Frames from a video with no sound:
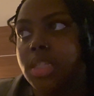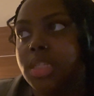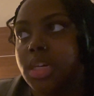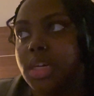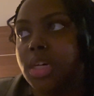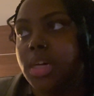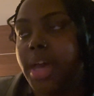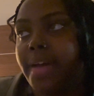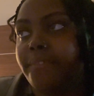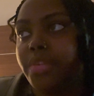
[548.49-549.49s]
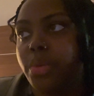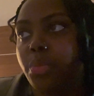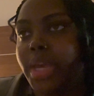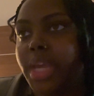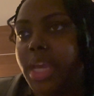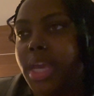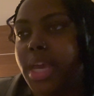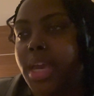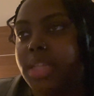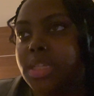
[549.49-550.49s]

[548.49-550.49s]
to have for the weekend.